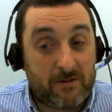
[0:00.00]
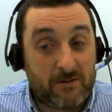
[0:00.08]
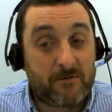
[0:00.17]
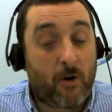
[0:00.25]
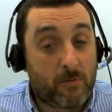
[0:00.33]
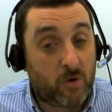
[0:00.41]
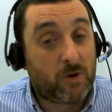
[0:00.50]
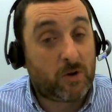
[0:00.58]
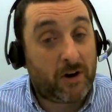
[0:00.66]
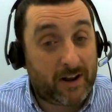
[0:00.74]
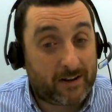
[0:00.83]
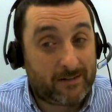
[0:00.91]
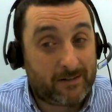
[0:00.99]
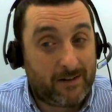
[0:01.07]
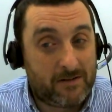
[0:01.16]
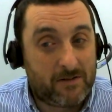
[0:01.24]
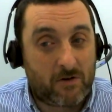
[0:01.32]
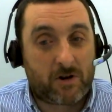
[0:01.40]
informal learning
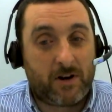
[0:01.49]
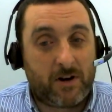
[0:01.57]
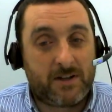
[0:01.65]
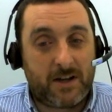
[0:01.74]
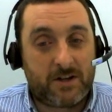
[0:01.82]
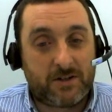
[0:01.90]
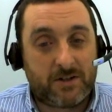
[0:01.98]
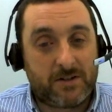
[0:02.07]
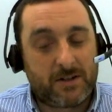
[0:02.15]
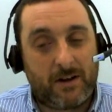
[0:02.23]
in their organisations,